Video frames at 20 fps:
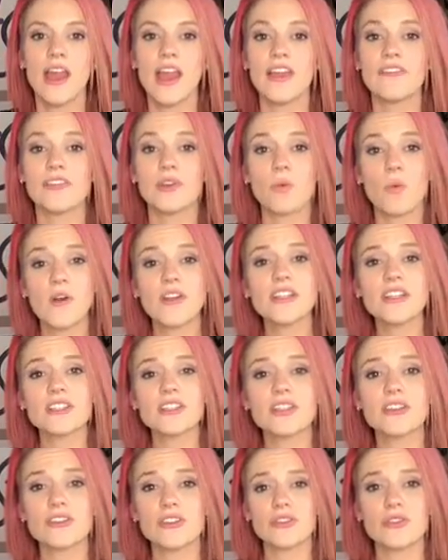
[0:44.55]
If you wanted
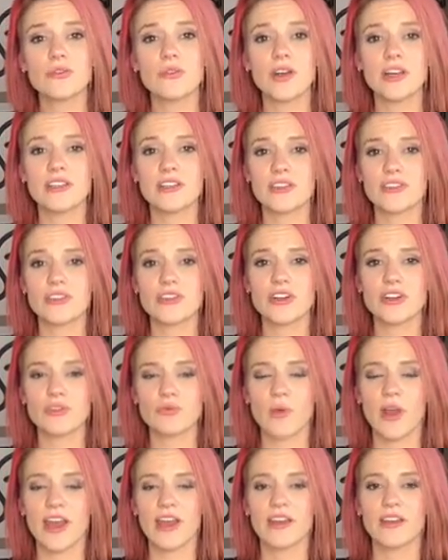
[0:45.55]
to do a discharge
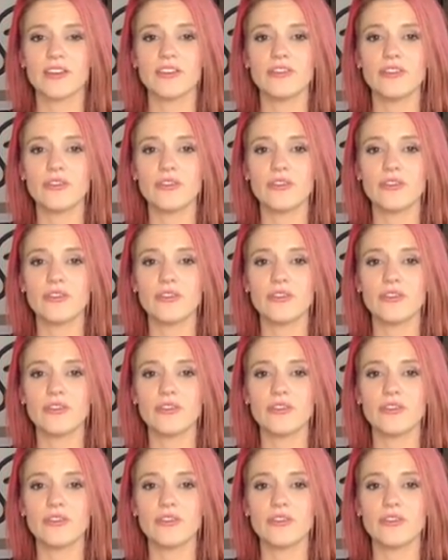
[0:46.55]
white,